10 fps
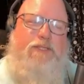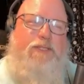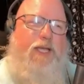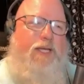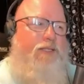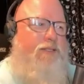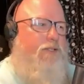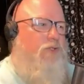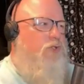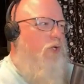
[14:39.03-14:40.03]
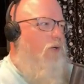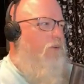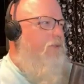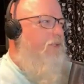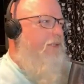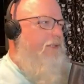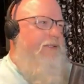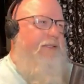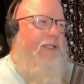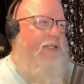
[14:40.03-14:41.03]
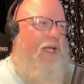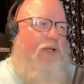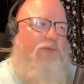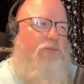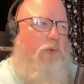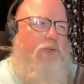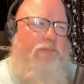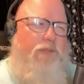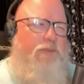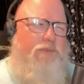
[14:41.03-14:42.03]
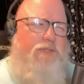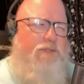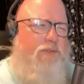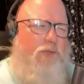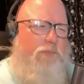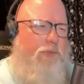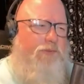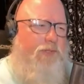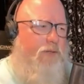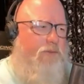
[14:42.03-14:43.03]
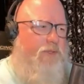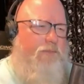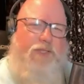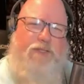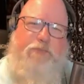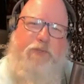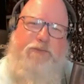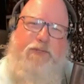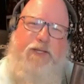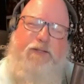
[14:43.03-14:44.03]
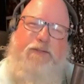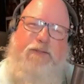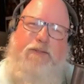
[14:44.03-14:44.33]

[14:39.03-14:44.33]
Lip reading: Society did a show in California. Maybe it was your birthday or somebody's birthday,